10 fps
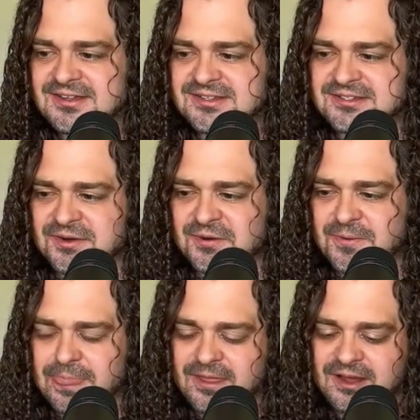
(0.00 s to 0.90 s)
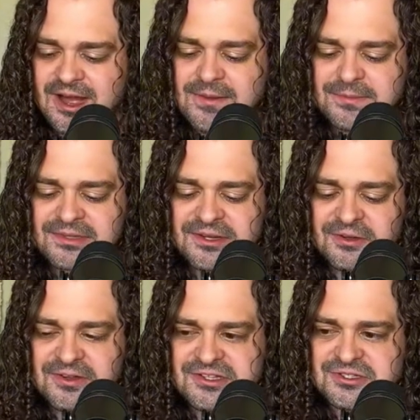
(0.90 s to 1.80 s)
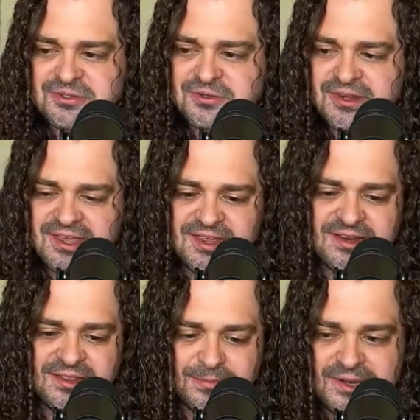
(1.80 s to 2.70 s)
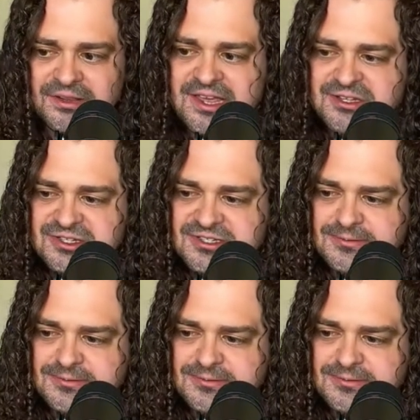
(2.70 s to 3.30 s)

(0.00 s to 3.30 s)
So a common political issue in the Middle Ages